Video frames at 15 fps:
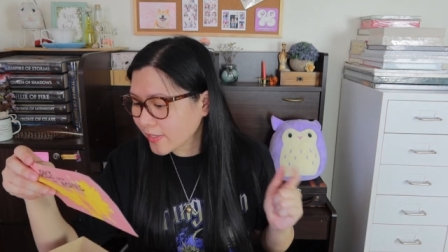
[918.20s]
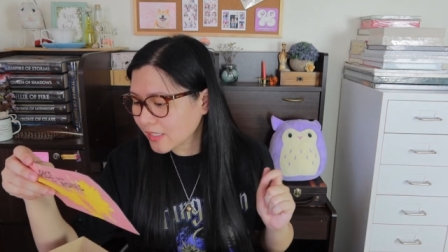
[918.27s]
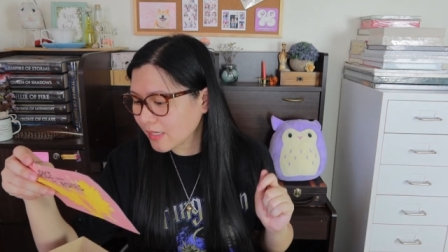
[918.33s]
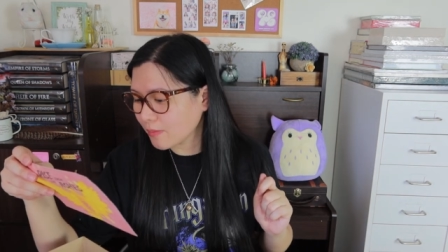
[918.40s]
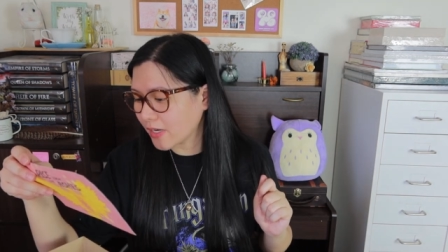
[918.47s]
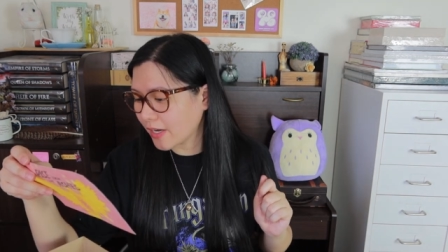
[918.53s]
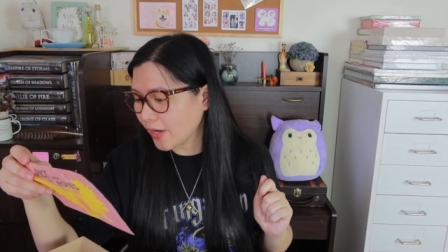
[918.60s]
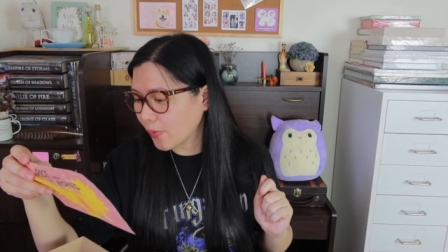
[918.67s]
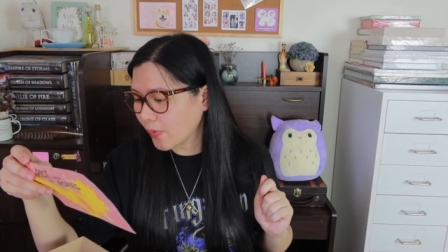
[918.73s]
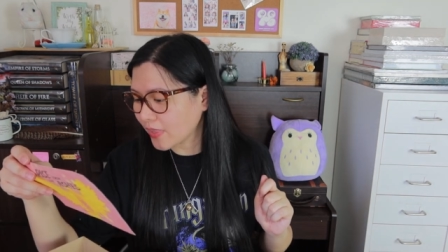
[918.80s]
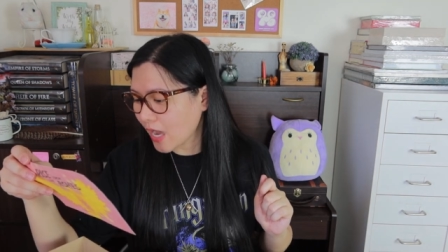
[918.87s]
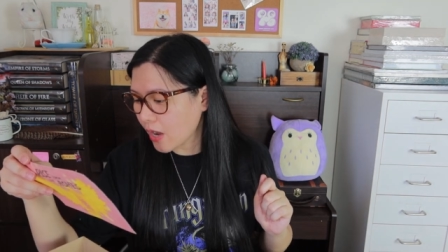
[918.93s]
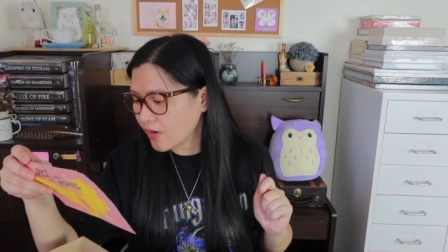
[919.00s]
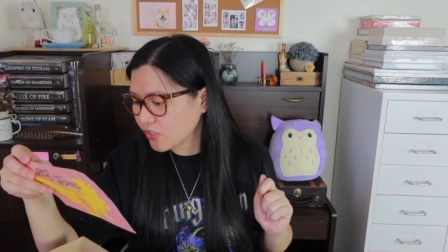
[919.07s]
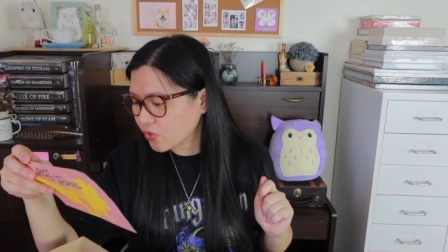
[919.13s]
What's a mug
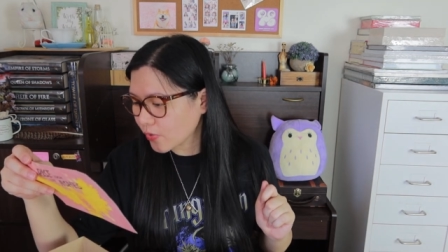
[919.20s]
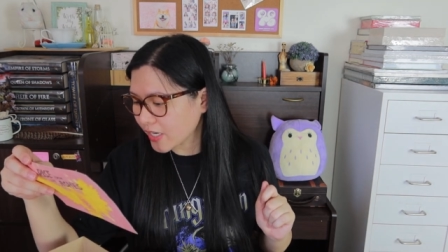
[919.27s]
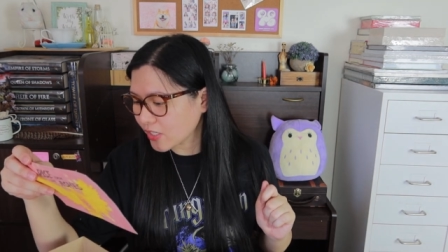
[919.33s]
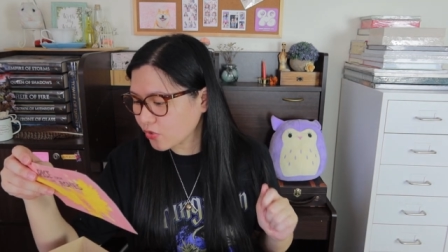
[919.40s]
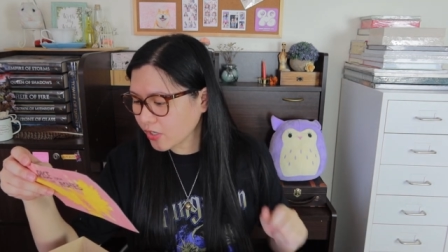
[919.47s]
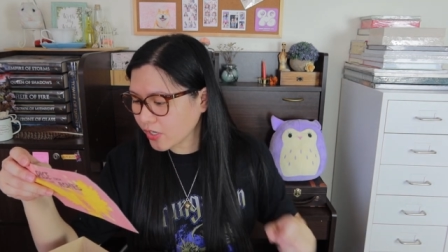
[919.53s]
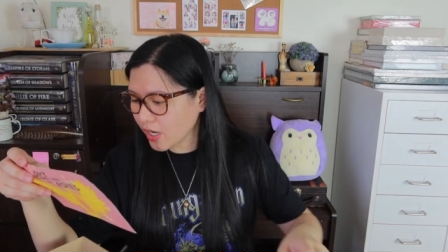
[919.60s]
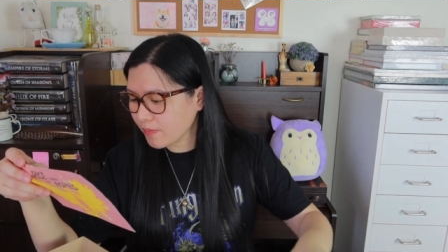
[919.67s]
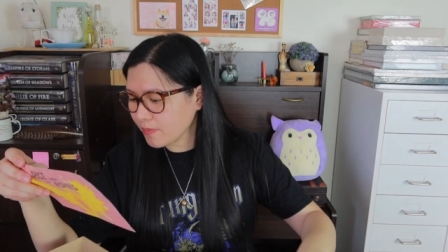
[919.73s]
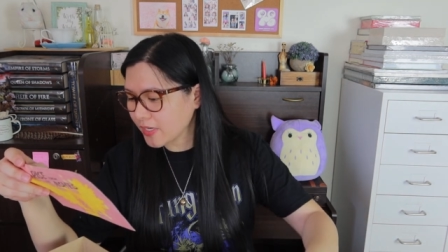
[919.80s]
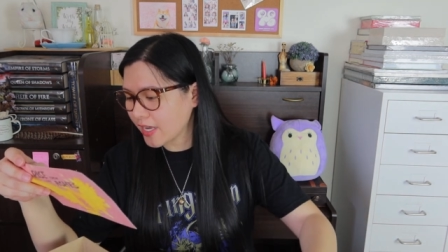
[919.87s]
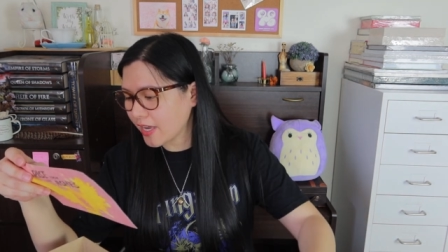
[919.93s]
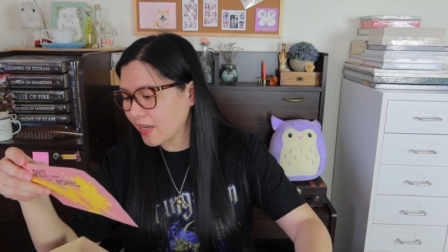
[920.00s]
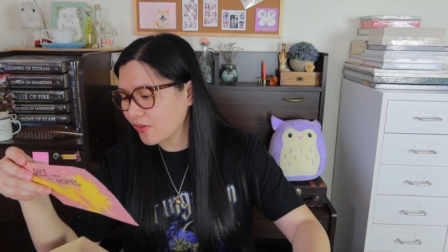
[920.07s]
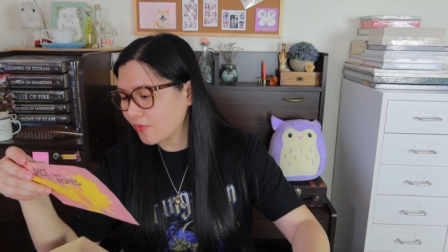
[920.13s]
without a drink to
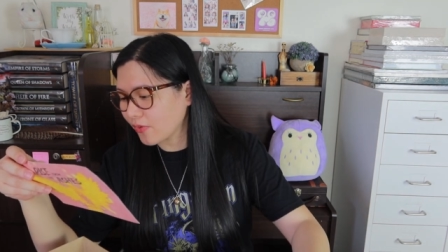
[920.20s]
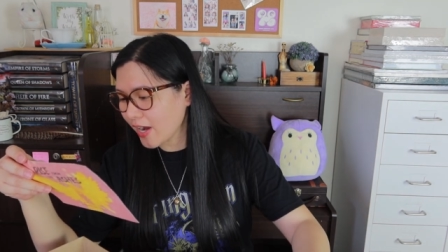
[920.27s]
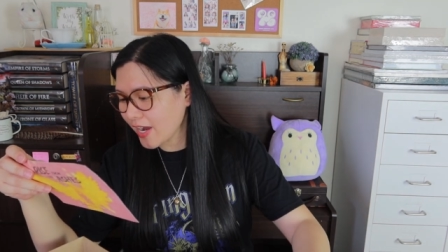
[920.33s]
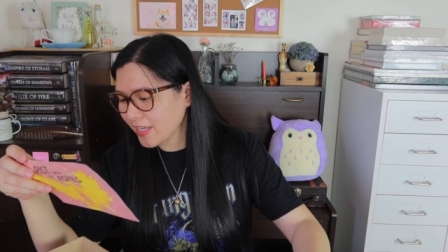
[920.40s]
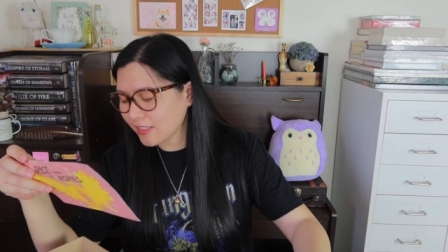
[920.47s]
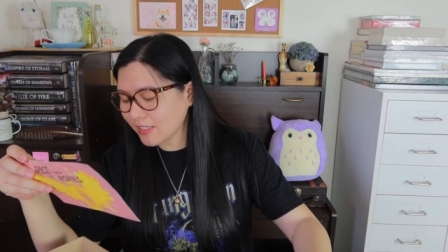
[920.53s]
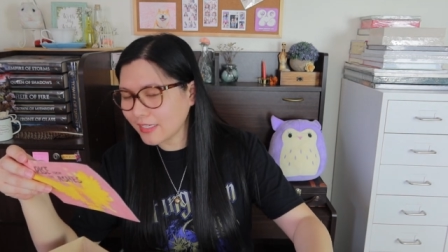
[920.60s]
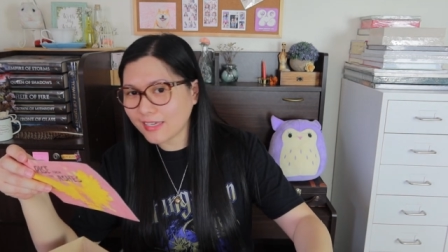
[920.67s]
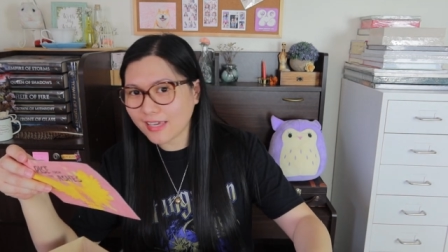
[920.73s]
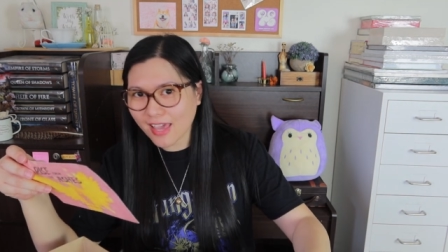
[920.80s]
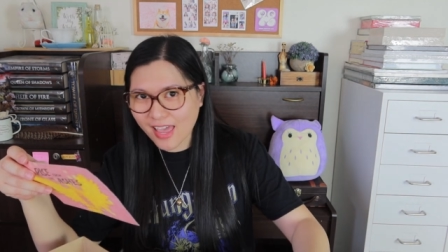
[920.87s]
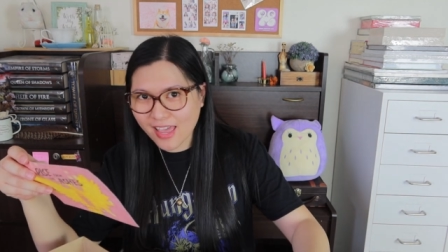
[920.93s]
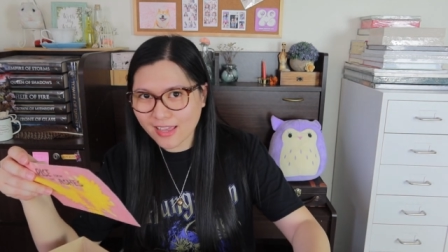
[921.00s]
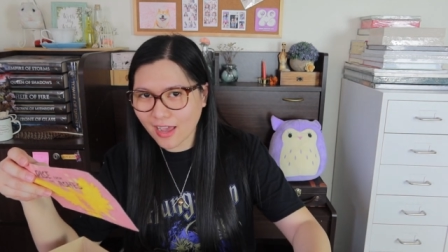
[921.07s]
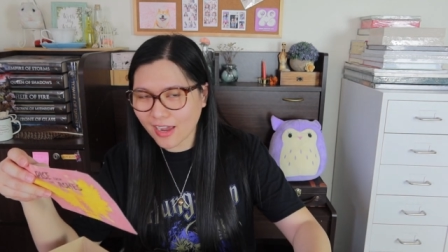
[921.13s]
accompany it, right?
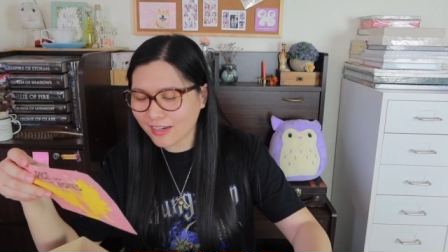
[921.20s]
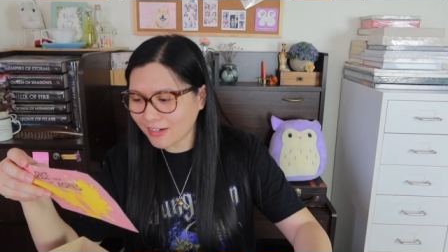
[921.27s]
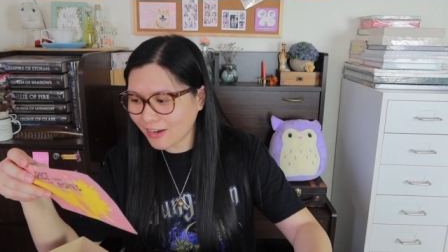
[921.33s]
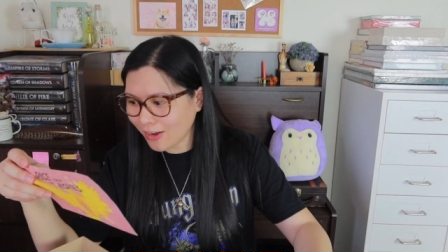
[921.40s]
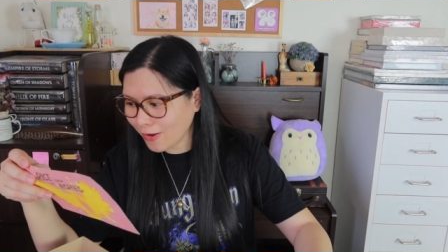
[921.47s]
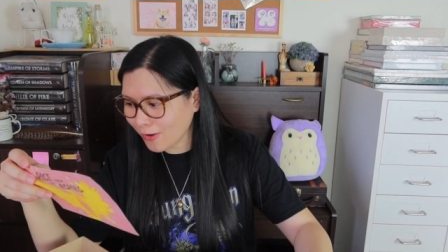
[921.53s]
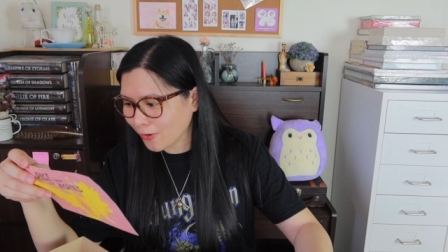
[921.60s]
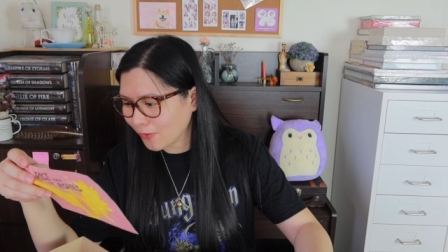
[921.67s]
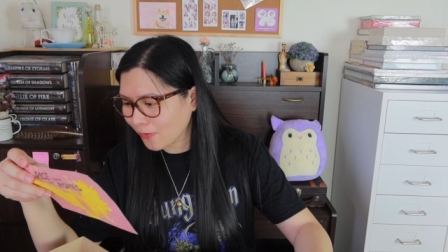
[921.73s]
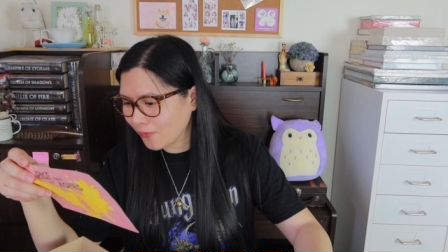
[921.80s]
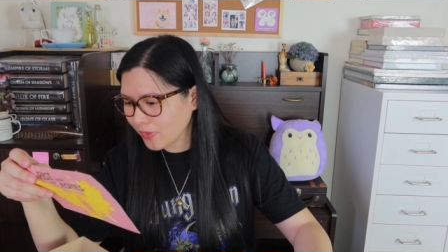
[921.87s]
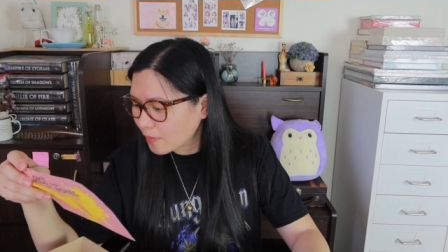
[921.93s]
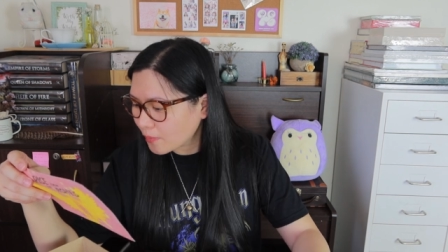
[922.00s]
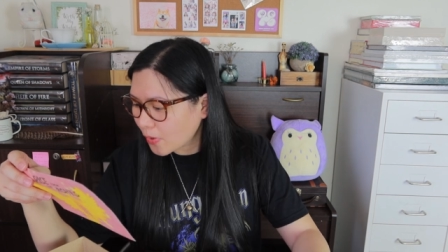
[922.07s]
Yeah, I know.